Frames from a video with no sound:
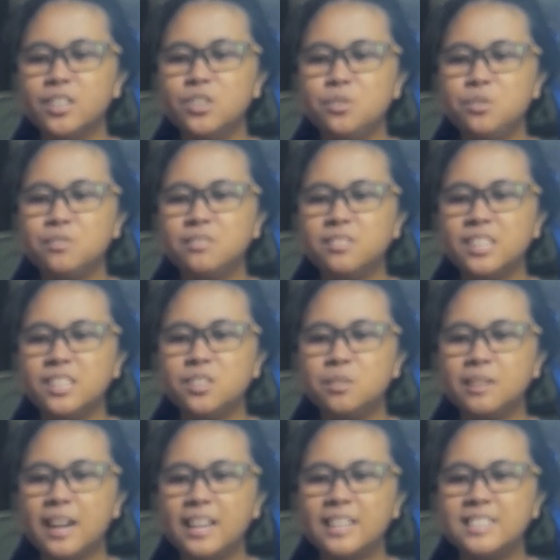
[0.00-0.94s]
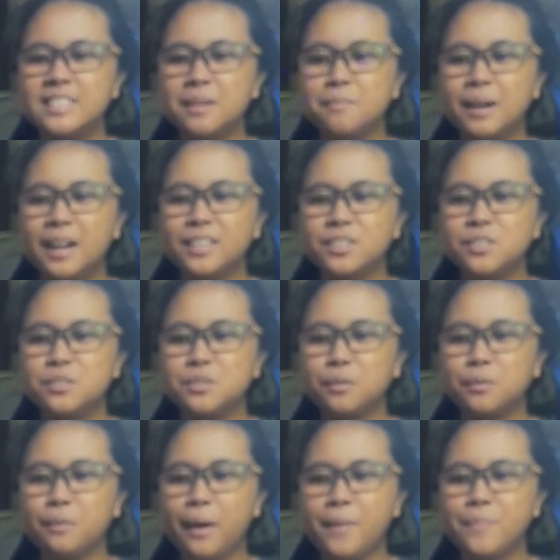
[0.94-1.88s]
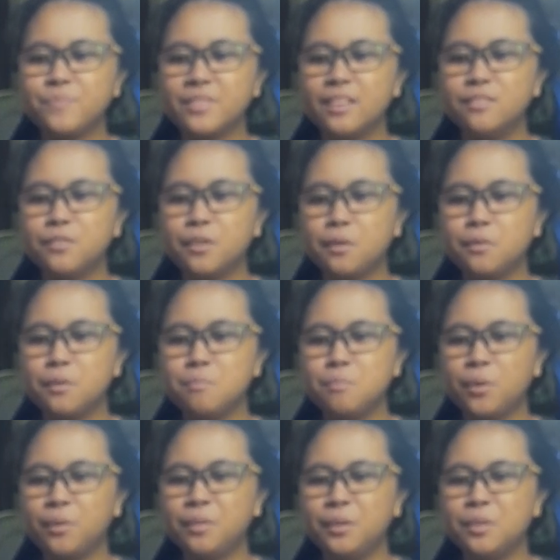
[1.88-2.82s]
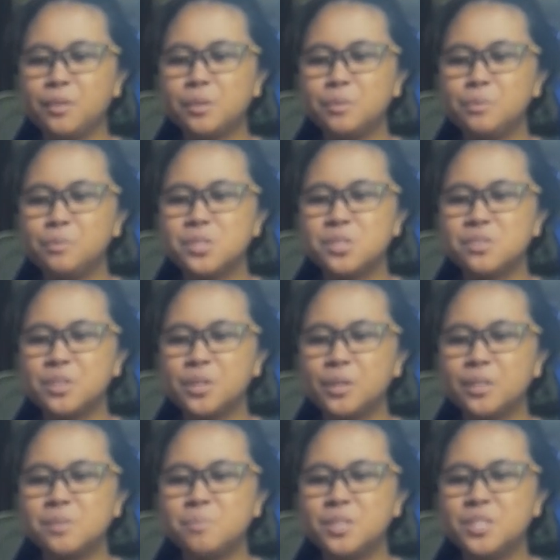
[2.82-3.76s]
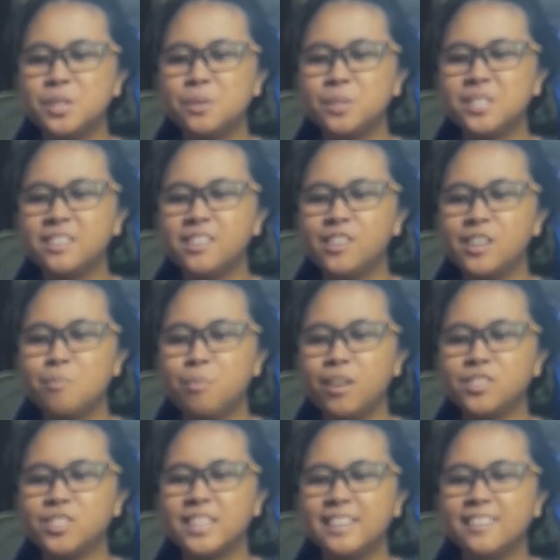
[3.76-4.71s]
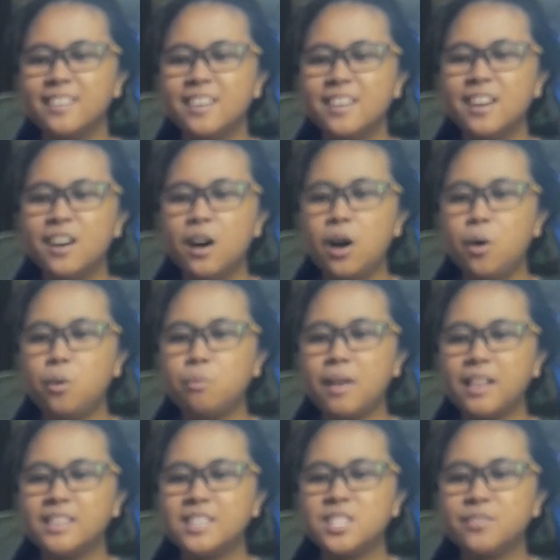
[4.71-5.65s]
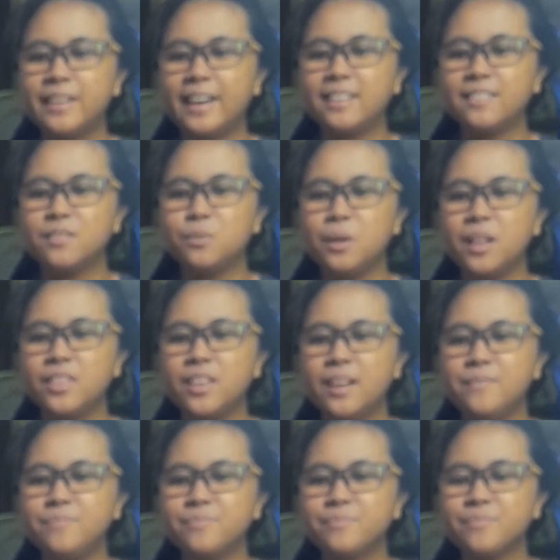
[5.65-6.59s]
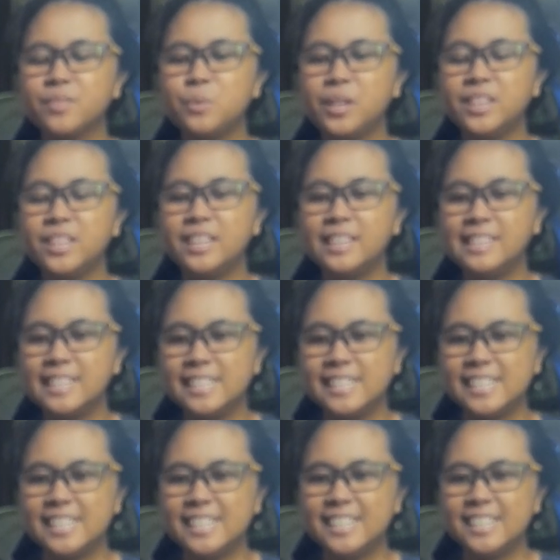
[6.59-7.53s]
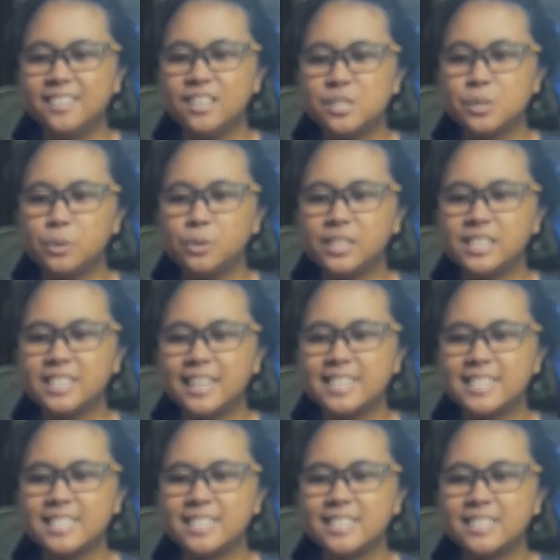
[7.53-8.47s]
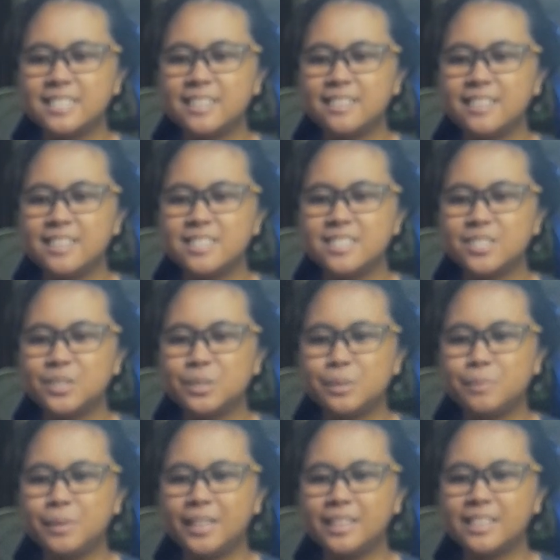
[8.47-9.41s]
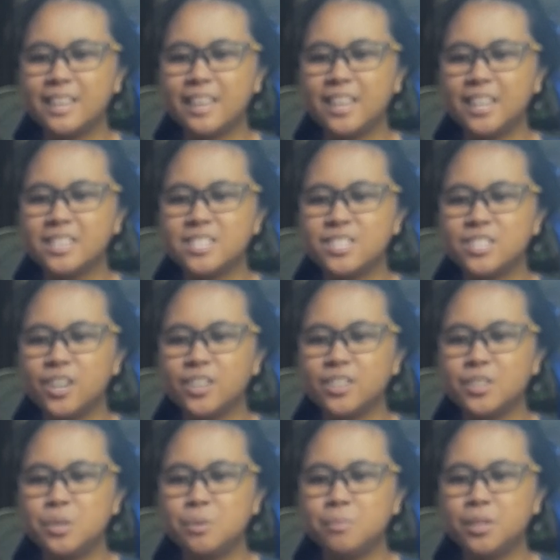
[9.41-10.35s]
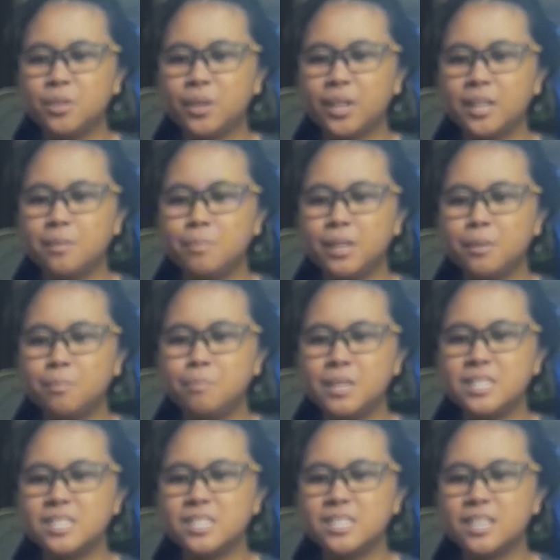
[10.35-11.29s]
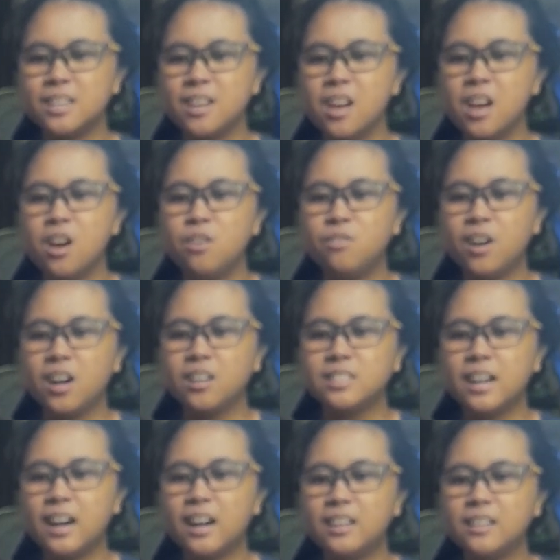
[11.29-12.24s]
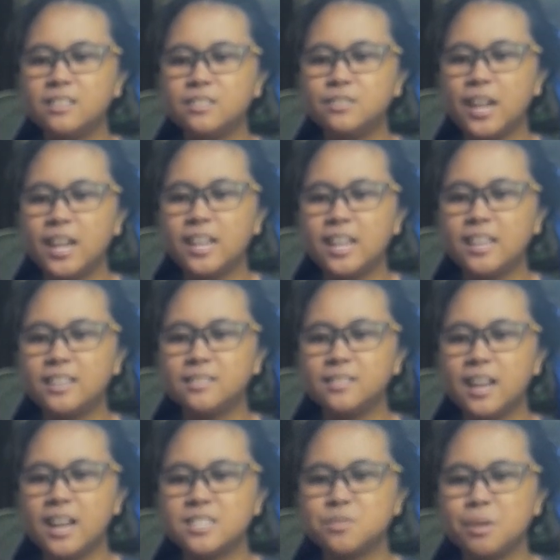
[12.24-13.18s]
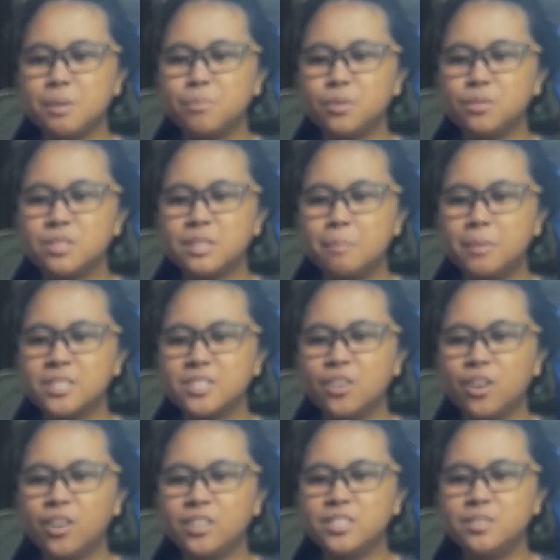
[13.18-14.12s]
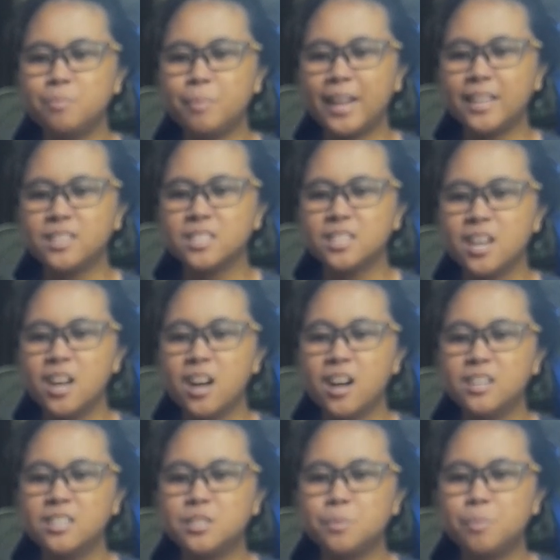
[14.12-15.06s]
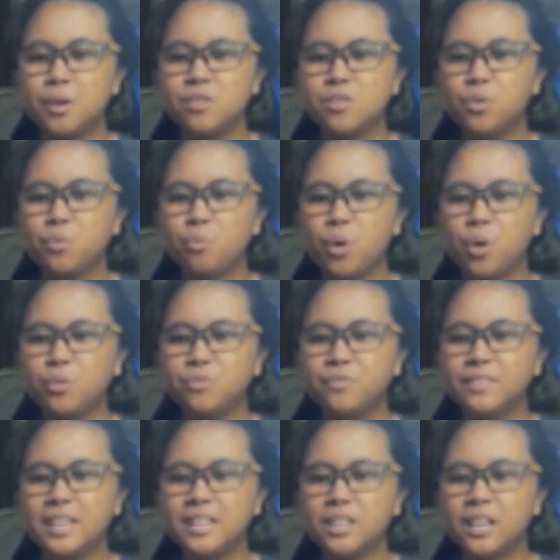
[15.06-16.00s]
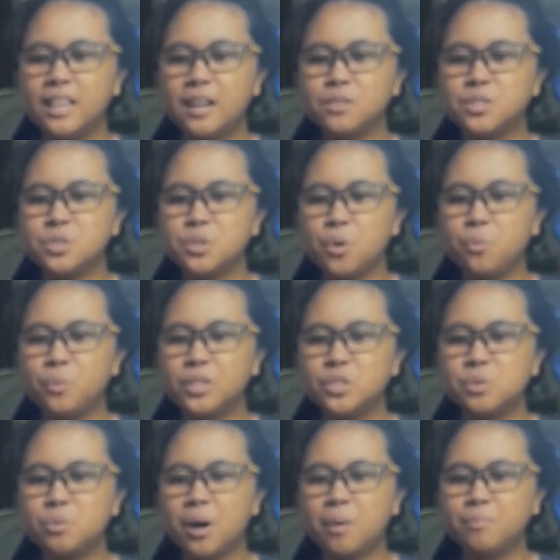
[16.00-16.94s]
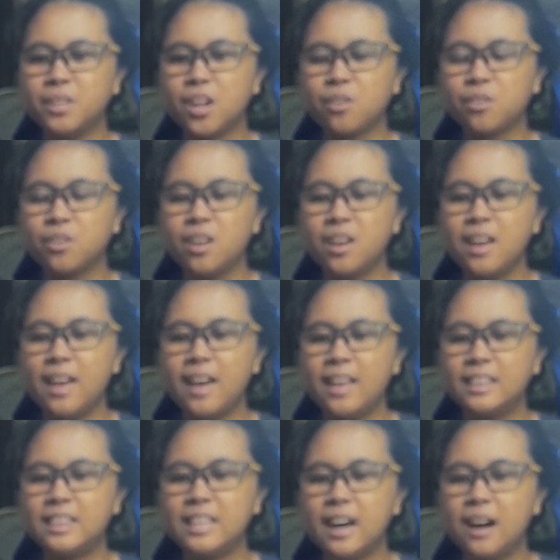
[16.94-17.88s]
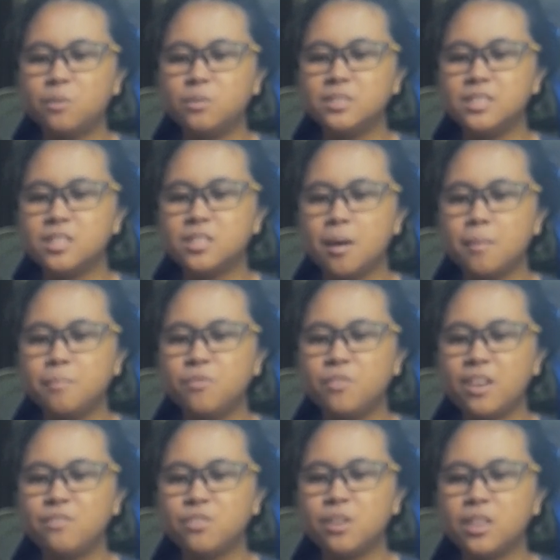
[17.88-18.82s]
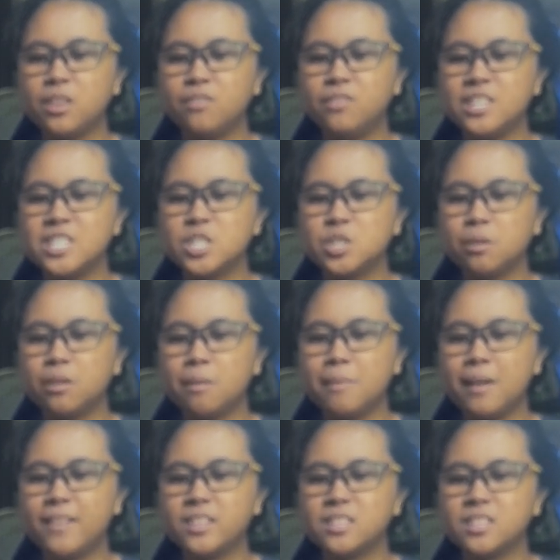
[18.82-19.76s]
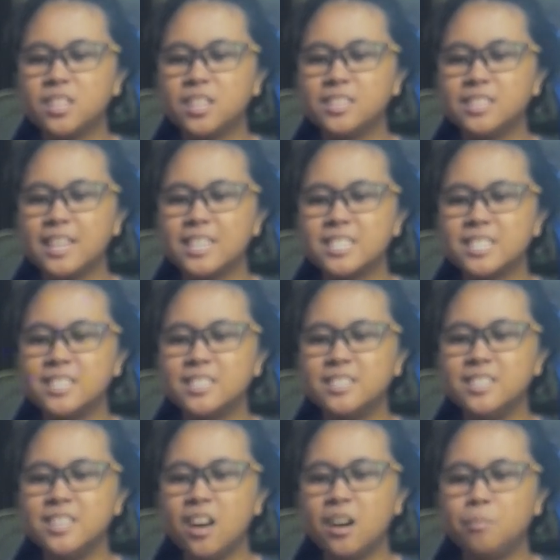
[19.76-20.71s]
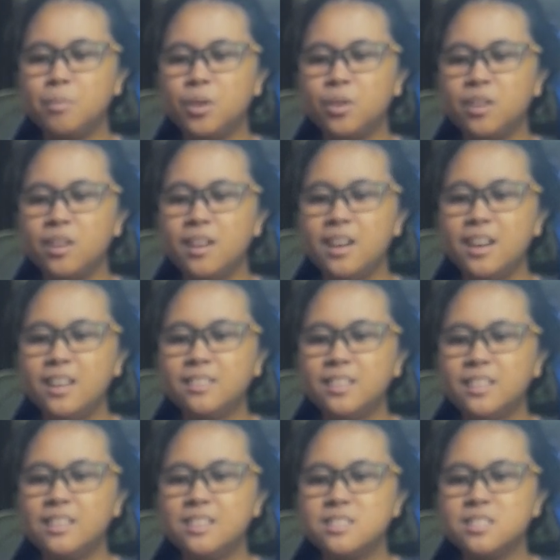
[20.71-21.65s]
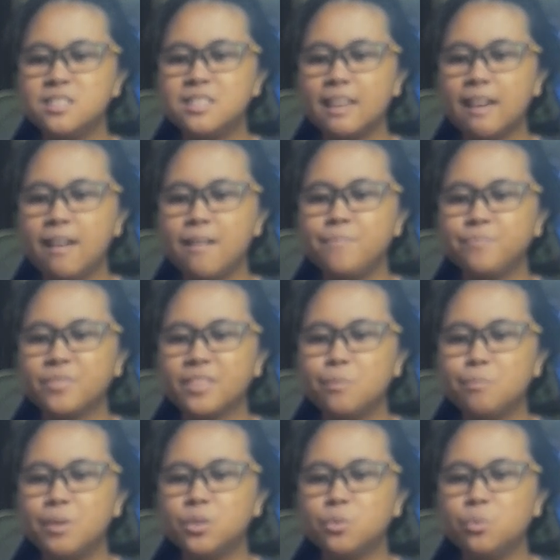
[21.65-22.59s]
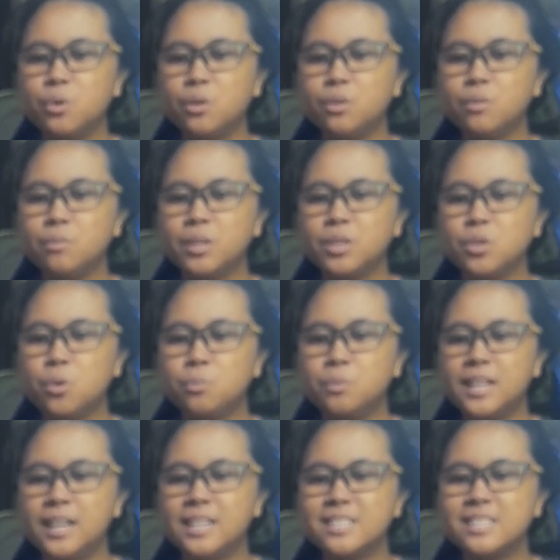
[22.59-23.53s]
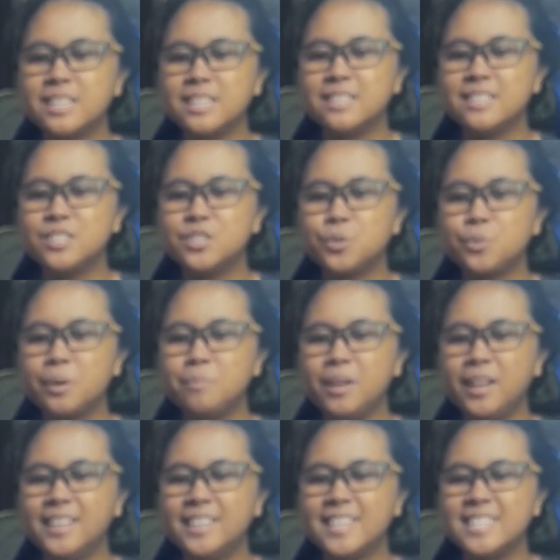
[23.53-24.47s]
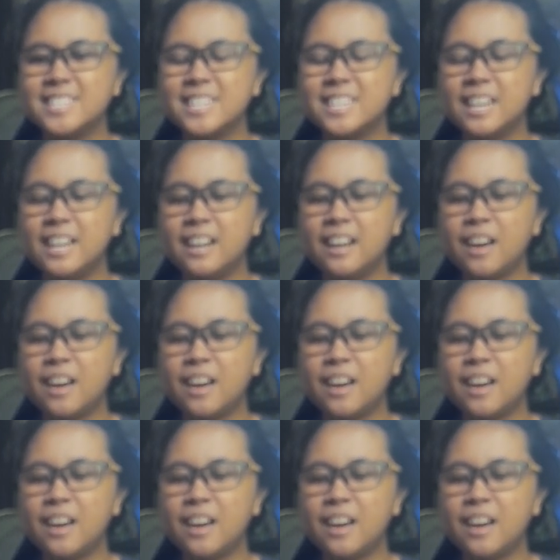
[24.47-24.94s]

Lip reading: Do you need to add Sama to Soe? Furthermore, her tone was serious, but she was clearly blushing. Oh well, it's fine. Well done. Well then. The sole contestant in this tournament that is not a humanoid, but a beast. Ranga, reigning as Rimuru-sama's guard pet, a superior wolf that allows no one to come near. And now, the top favorite of this tournament, contestant Diablo. Needless to say, but no one has seen his true abilities in